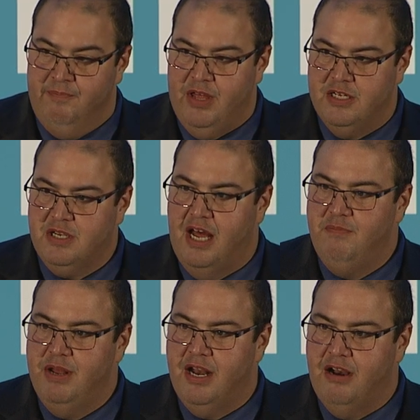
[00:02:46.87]
And it's kind of
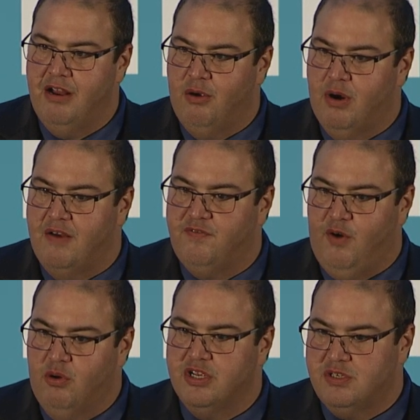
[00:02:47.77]
been an area where I've
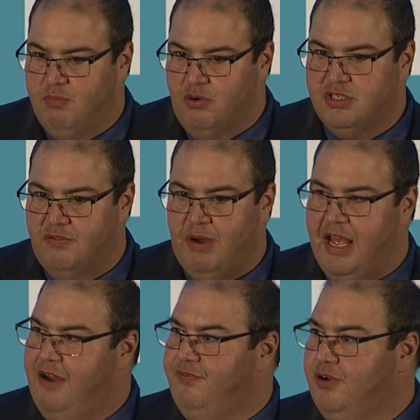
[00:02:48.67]
focused most of my
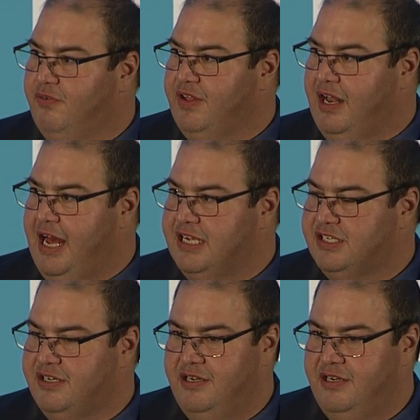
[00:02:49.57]
effort over the last,